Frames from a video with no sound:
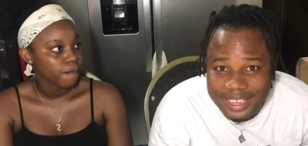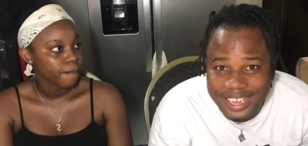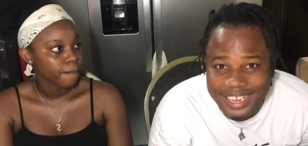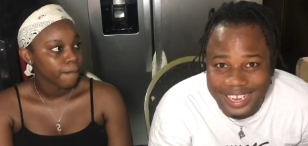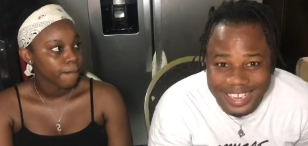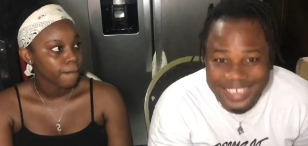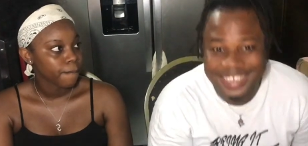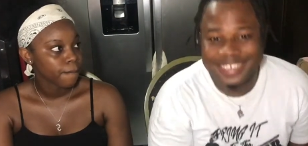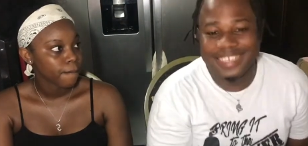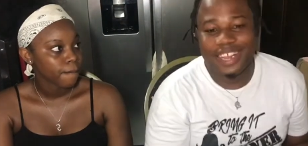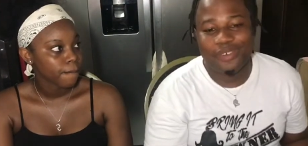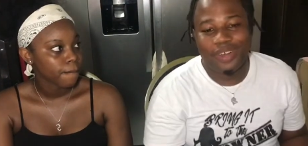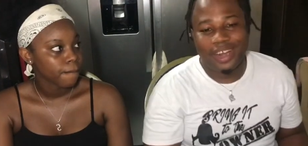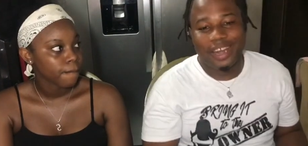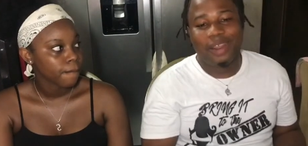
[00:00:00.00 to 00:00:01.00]

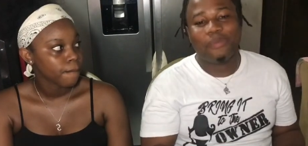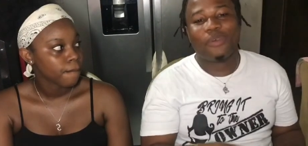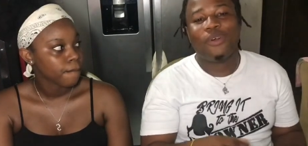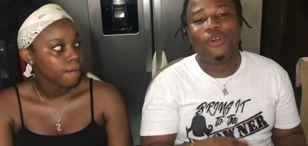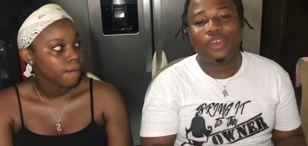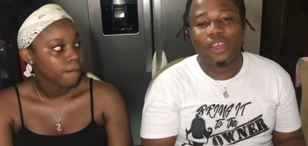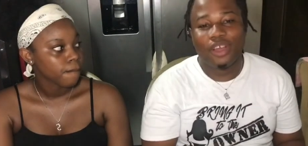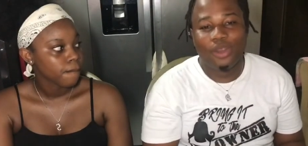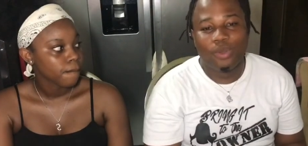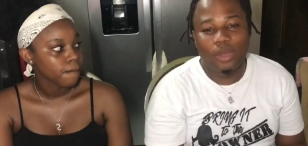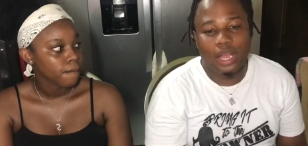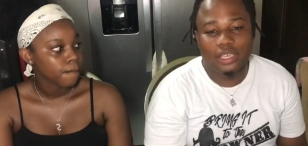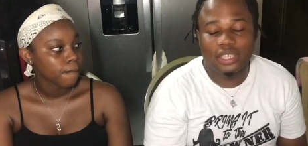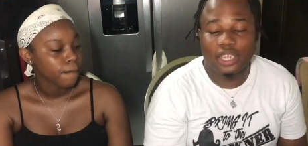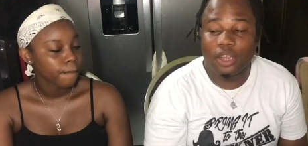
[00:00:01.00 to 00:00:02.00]
Speaker 1: then one of them go, they go look
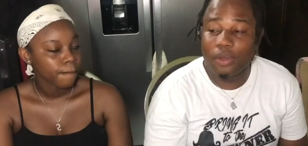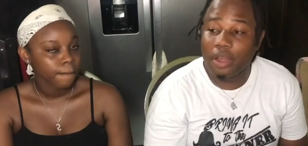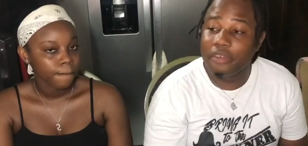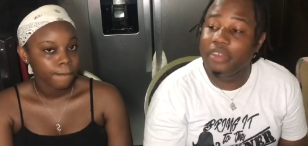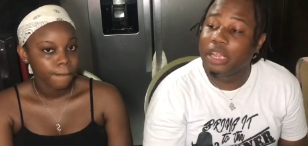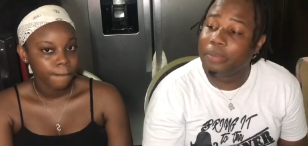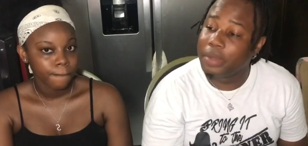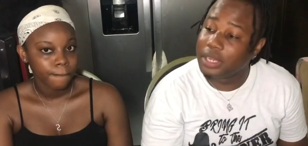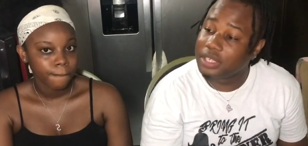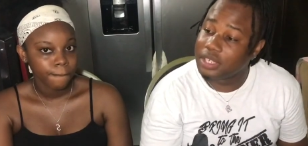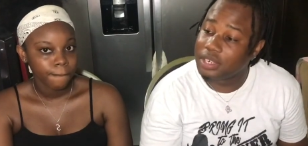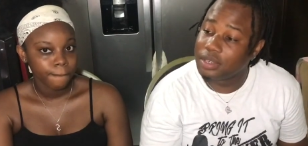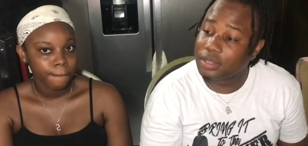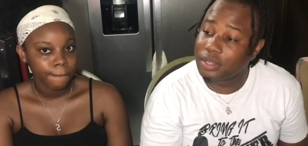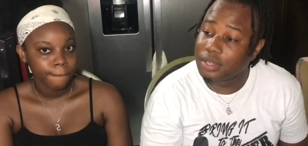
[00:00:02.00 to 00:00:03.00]
and say, yo, I real meds,
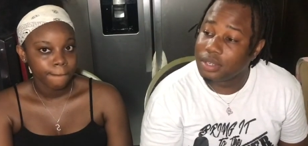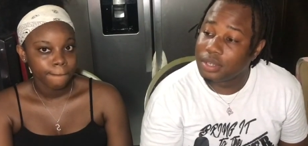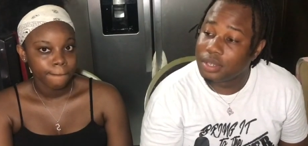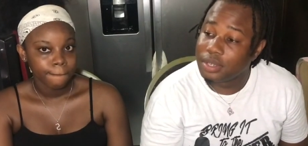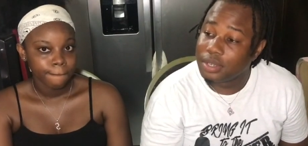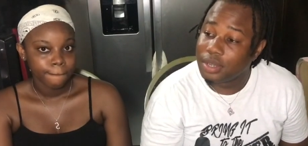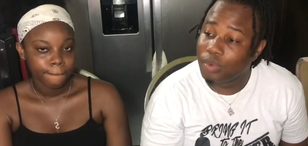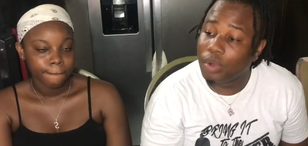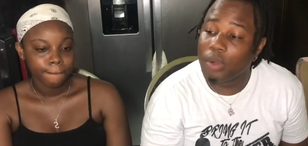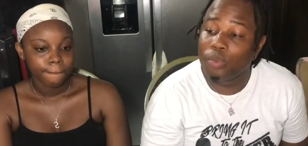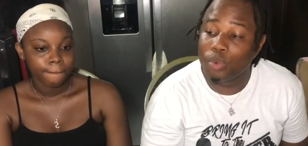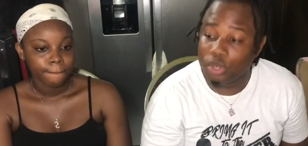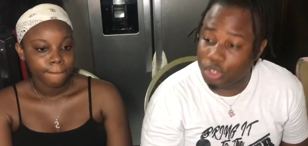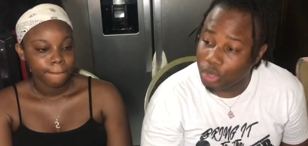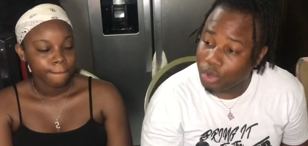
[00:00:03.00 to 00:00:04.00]
you know. One
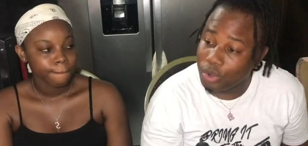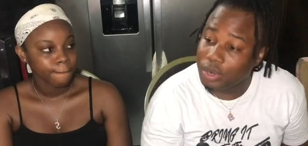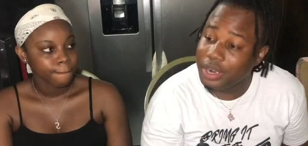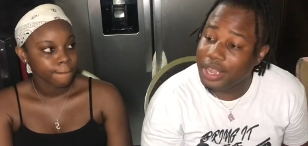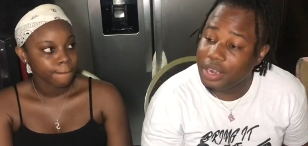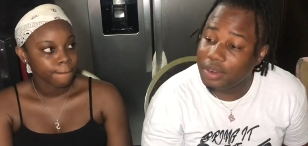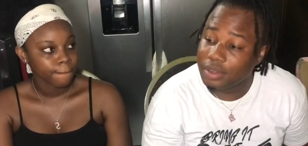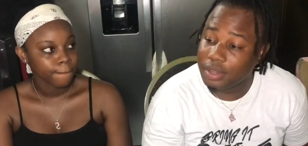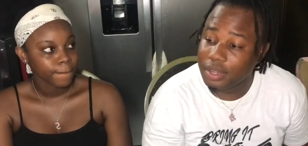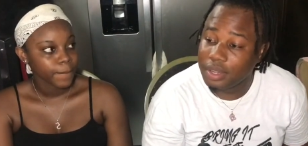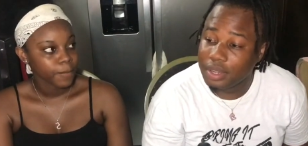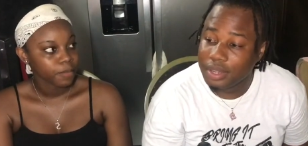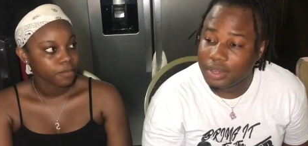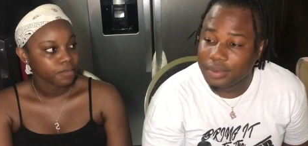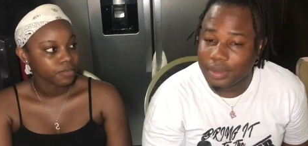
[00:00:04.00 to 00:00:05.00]
more chocolate, there, you know.
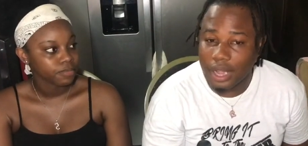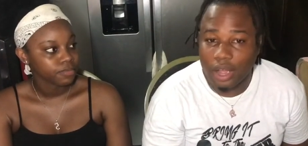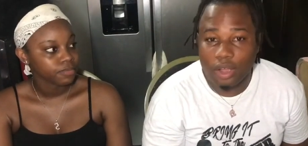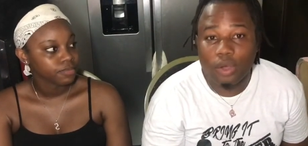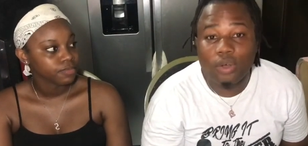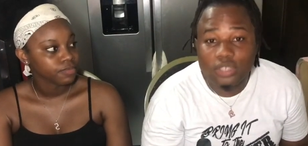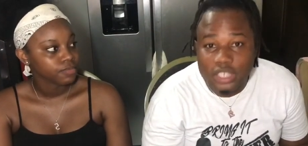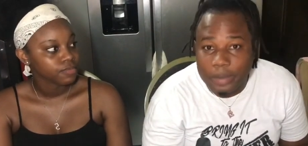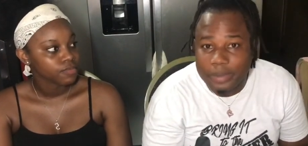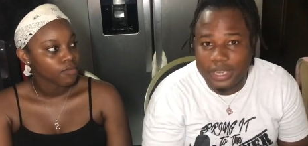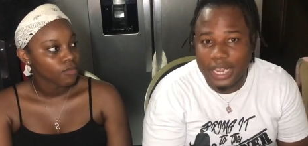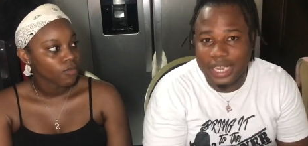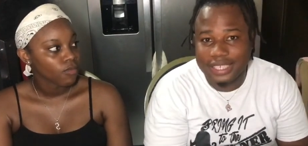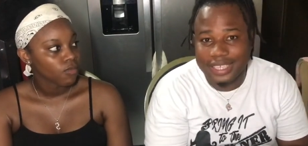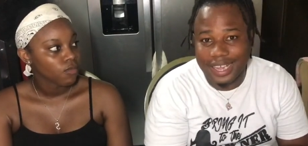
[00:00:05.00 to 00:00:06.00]
I cuss them in
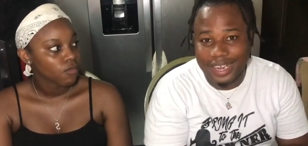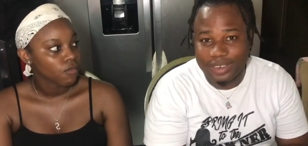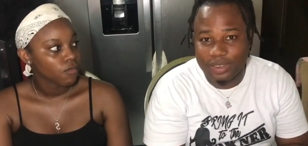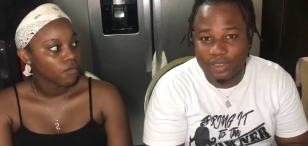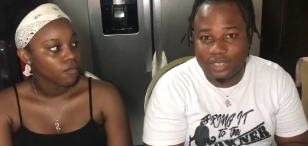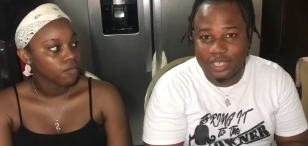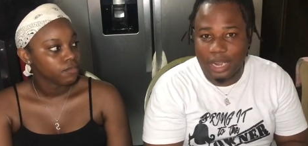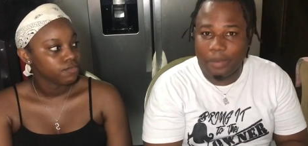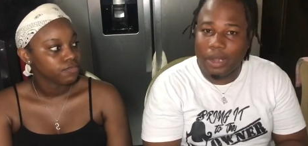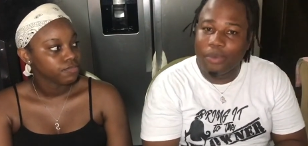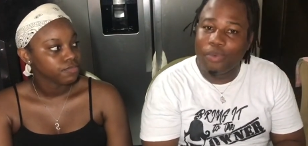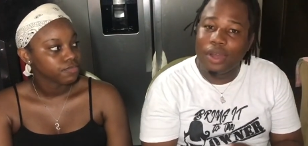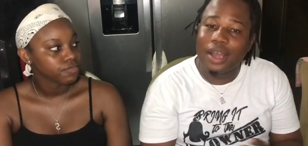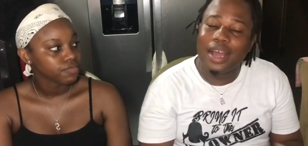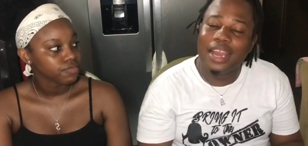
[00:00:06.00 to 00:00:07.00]
their start cuss, because when them
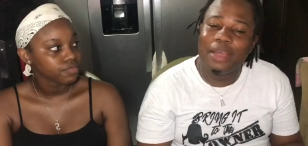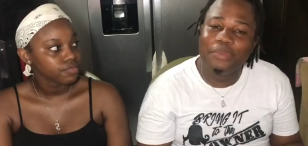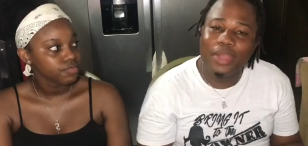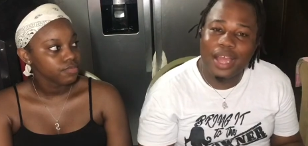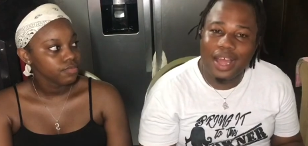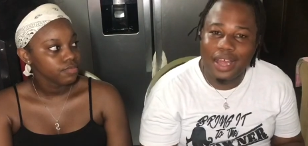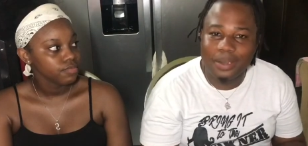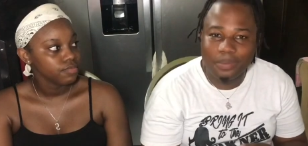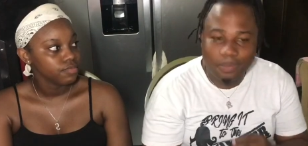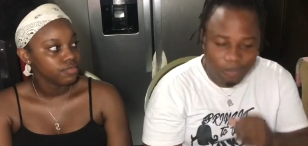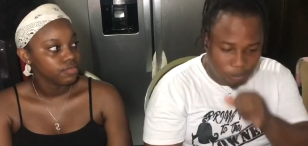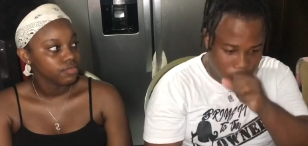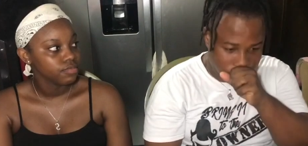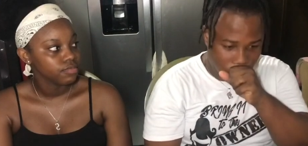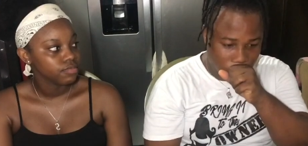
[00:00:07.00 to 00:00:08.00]
one want them yard.
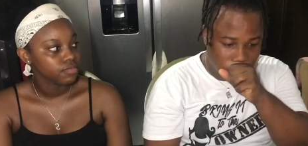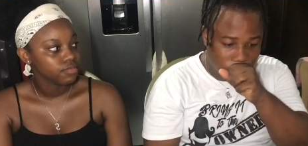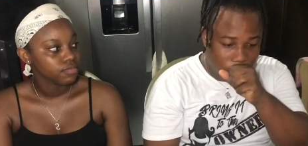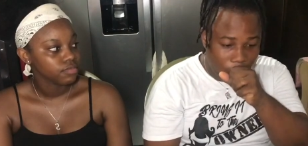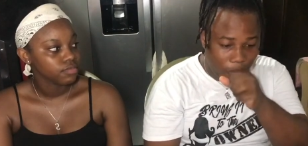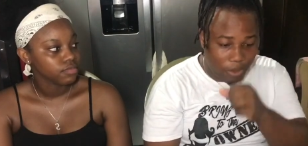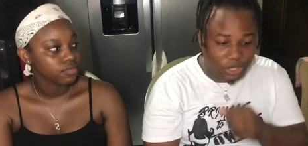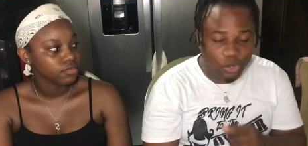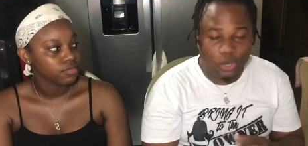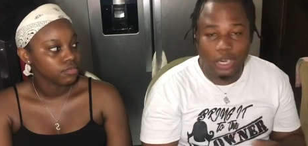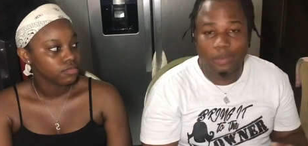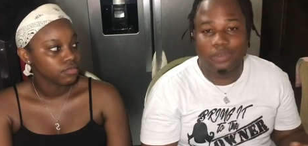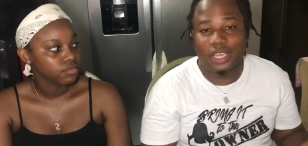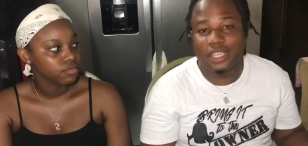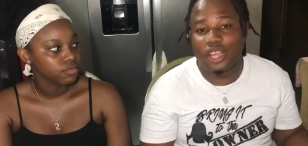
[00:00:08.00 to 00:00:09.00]
But so
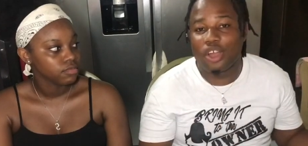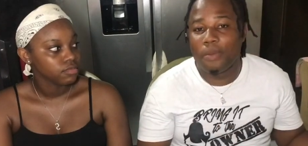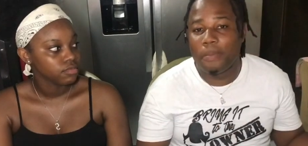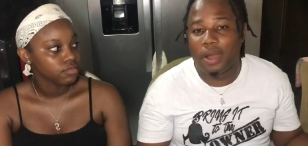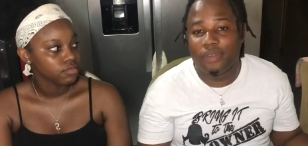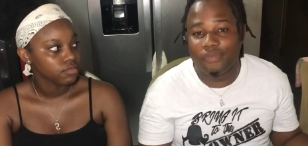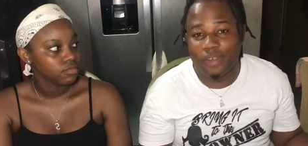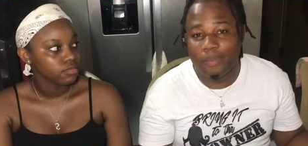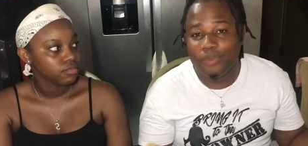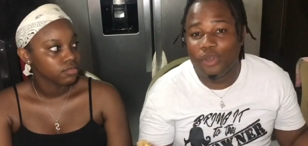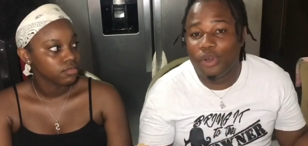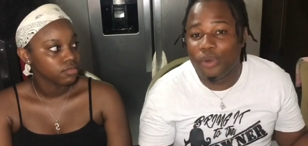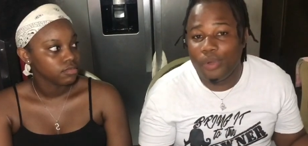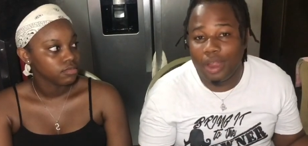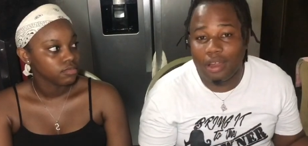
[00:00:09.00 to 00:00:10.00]
them I take up man from
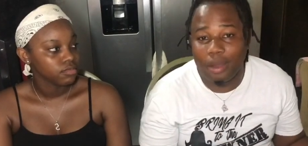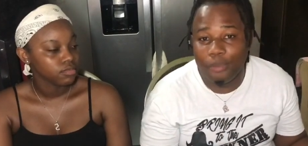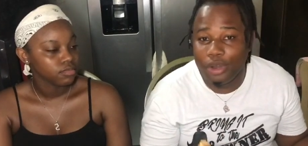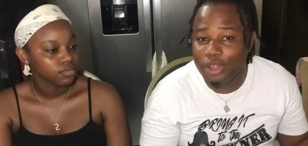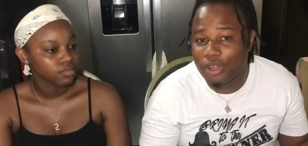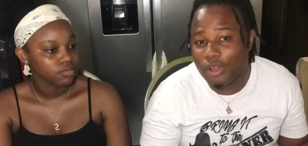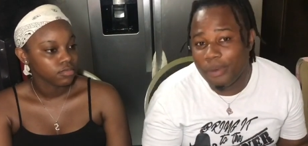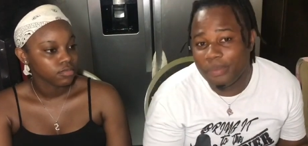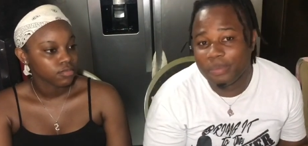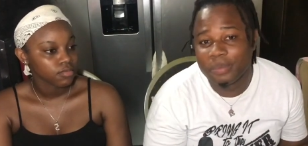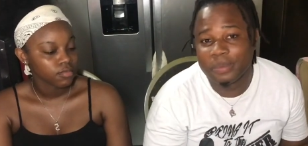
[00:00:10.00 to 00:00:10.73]
nowhere, I bring come.